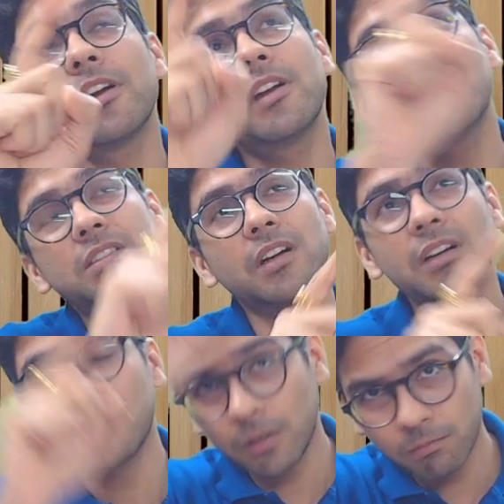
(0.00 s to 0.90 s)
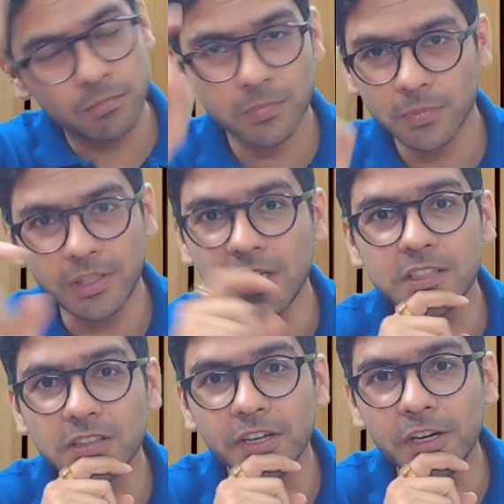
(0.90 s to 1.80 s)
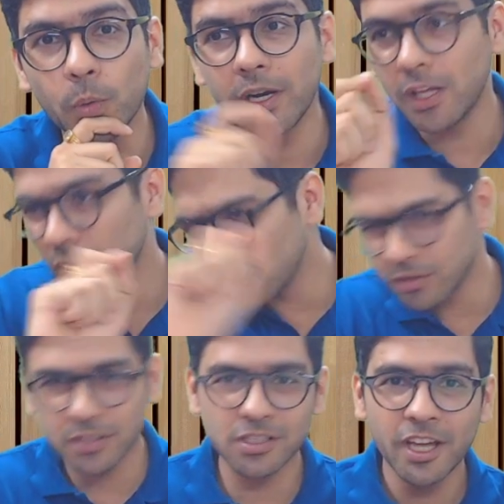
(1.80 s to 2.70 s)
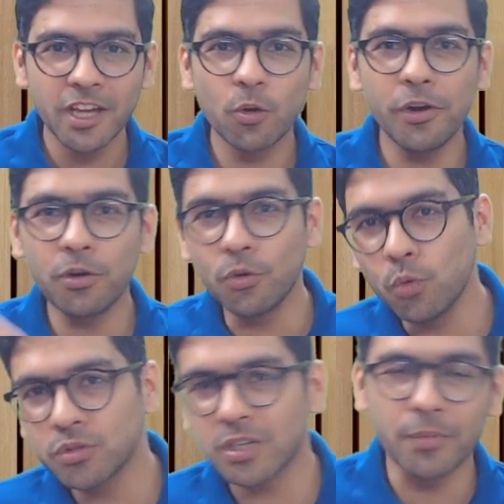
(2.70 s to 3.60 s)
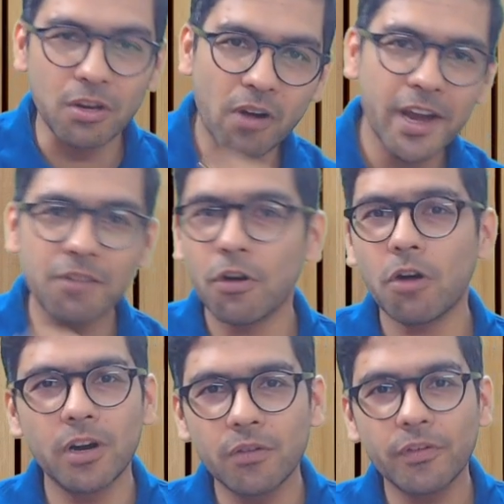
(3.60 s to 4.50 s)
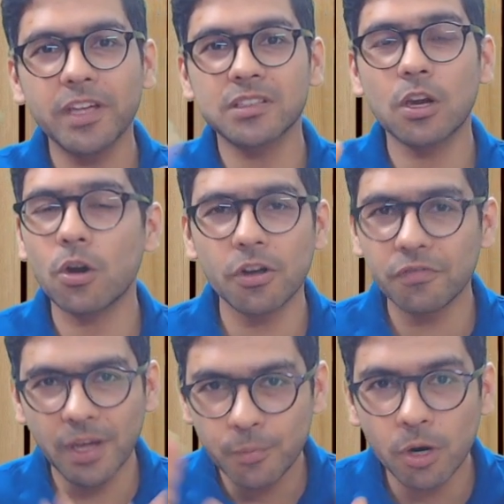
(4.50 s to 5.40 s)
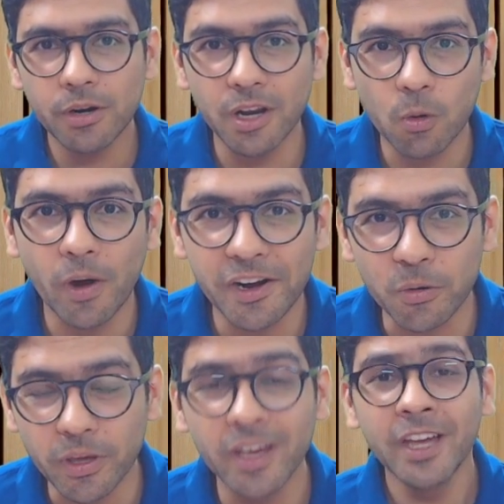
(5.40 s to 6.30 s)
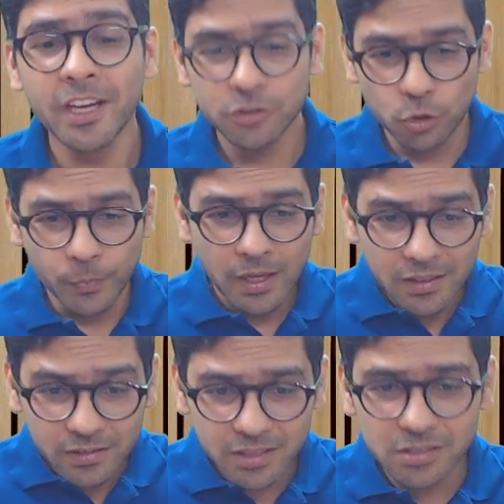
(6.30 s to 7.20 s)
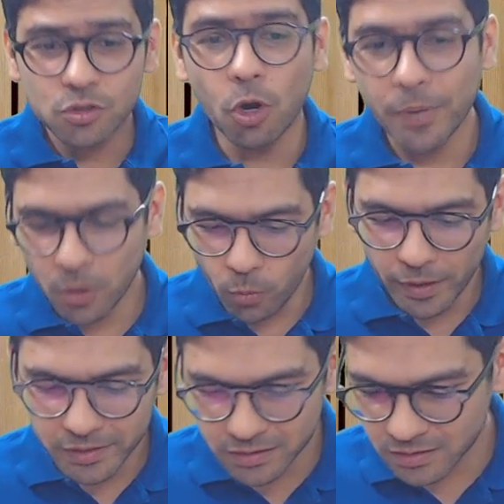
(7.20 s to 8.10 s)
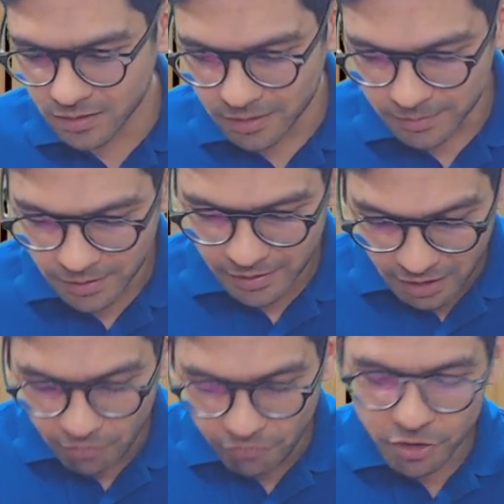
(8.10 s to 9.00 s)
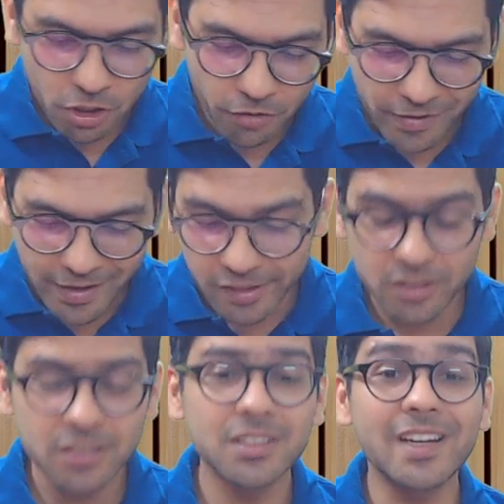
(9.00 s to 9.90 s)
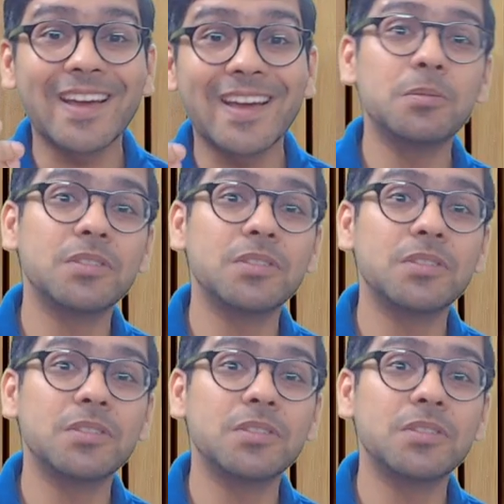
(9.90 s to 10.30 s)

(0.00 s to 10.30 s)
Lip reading: did sir teach 320? You're just going to do some rewind forward, waste a lot of time, not required. Okay, so this topic wise division of lectures, it helps in